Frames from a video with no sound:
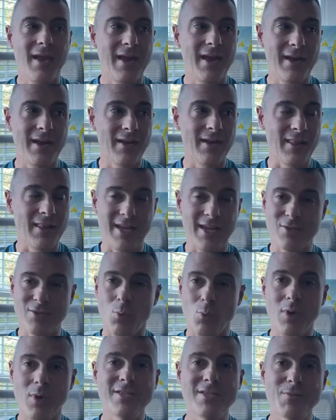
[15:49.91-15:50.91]
and
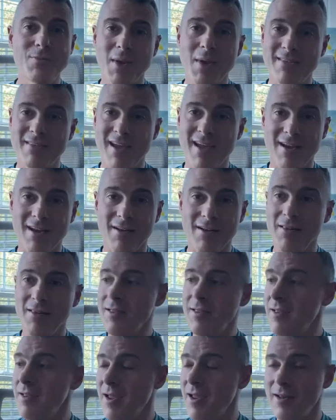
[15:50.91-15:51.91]
let's win
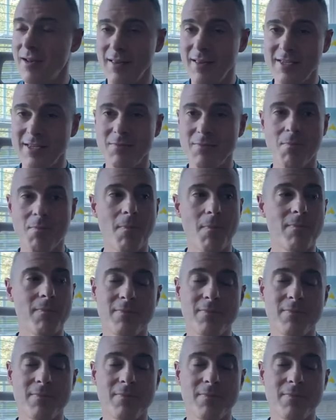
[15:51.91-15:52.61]
spectacularly and let's